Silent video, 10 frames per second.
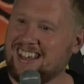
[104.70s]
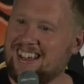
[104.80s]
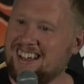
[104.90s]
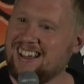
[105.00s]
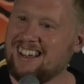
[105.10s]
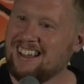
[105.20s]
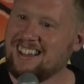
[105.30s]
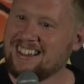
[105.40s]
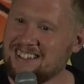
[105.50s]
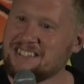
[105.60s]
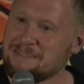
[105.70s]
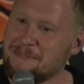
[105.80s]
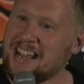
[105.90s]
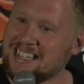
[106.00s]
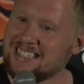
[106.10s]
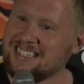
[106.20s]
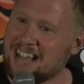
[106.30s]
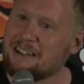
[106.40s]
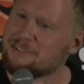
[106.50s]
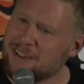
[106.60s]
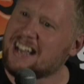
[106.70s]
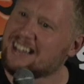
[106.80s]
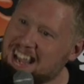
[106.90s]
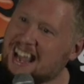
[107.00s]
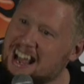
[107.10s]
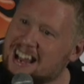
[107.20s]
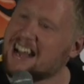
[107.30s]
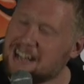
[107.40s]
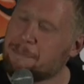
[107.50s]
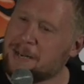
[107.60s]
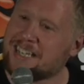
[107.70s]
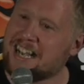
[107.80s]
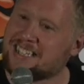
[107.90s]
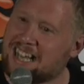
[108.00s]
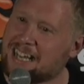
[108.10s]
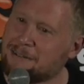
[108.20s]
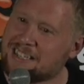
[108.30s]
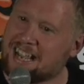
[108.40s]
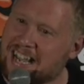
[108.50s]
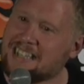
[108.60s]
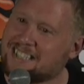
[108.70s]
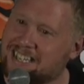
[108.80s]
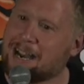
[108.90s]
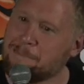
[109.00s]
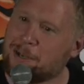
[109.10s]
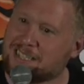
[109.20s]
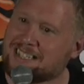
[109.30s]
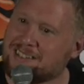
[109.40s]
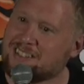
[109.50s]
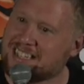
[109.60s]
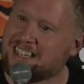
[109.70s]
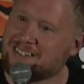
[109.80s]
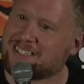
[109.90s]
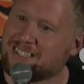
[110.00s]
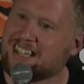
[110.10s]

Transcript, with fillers: that was amazing. That was real. Like, I like, appreciate that. That was like Instagram positivity. That was good.